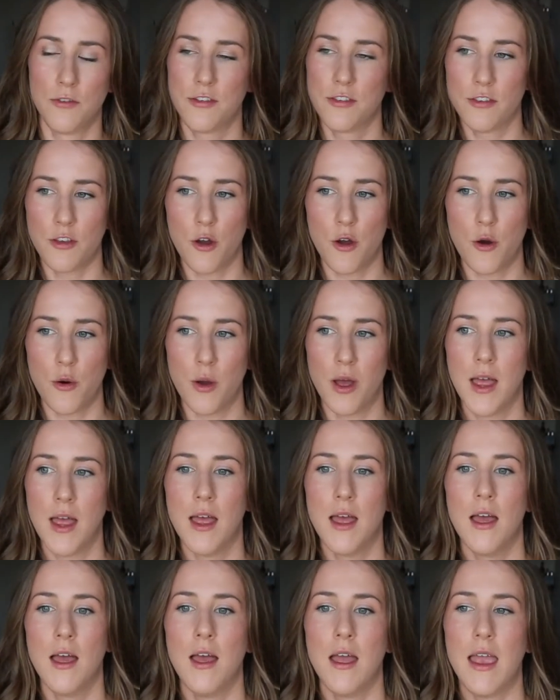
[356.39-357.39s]
So
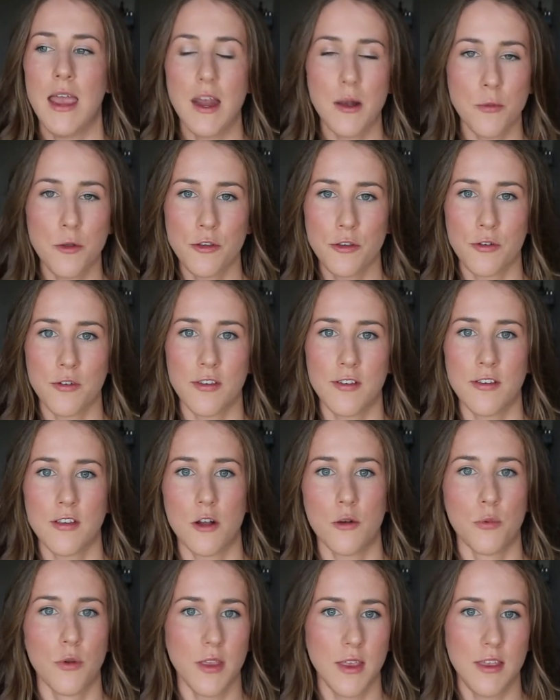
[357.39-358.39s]
Animal sources
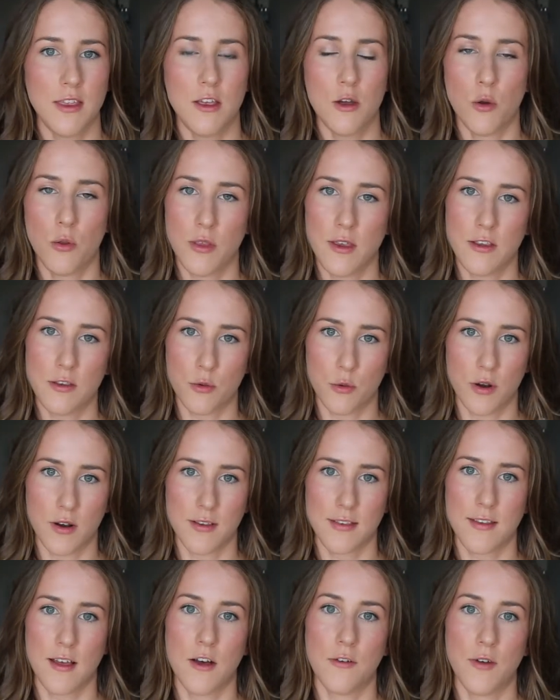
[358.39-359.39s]
are really the only
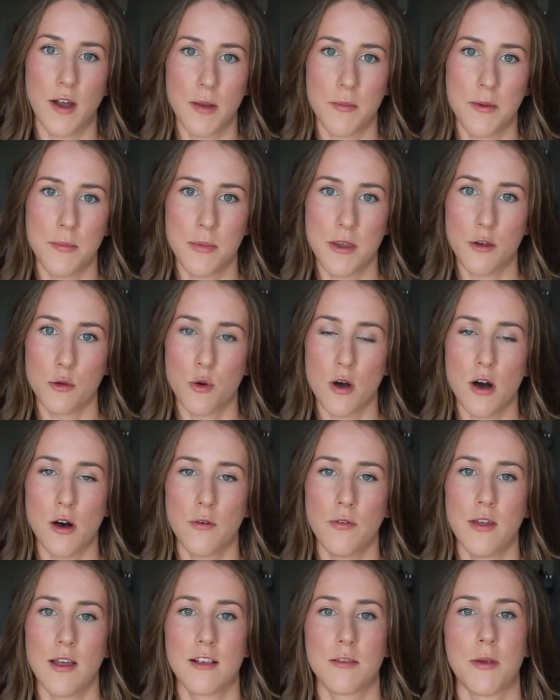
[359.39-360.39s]
source of vitamin B12,